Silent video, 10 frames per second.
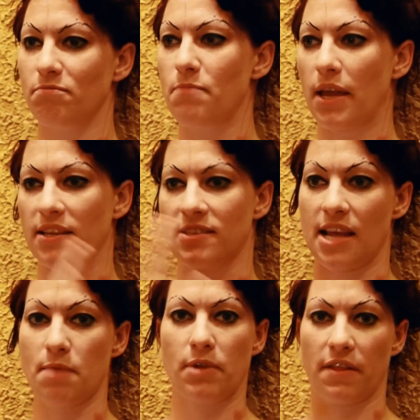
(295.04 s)
make a
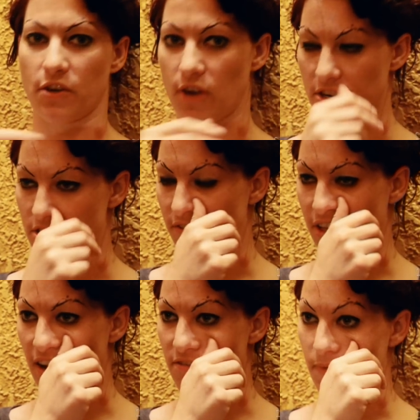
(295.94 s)
statement in the direction of the
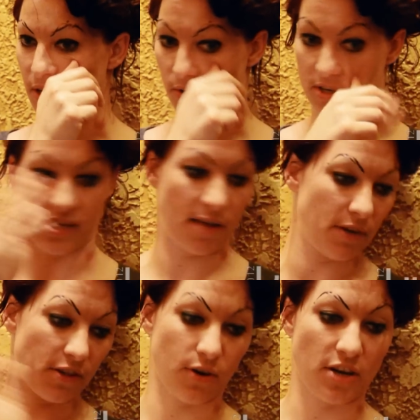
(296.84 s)
government, or a
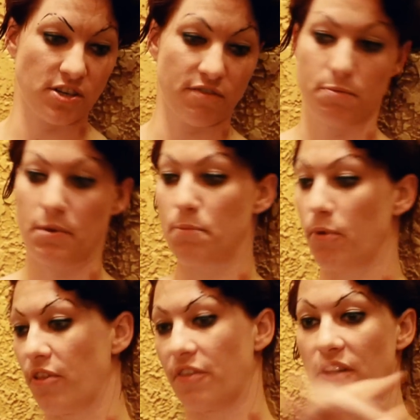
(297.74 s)
statement in the direction of the
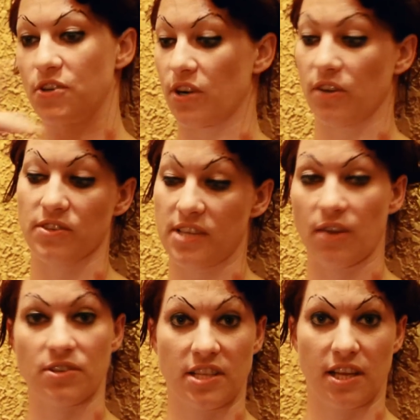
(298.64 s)
people that then trickles
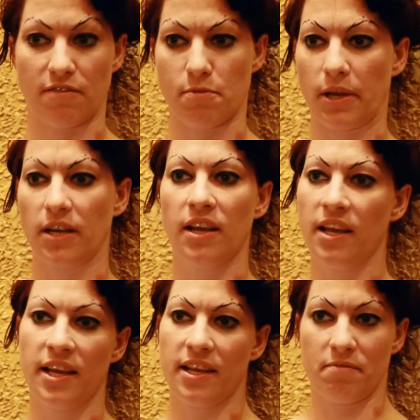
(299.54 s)
down to the government,
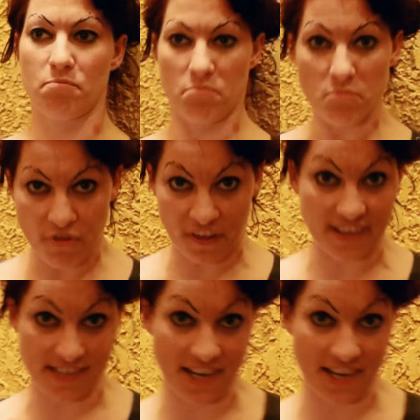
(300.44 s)
things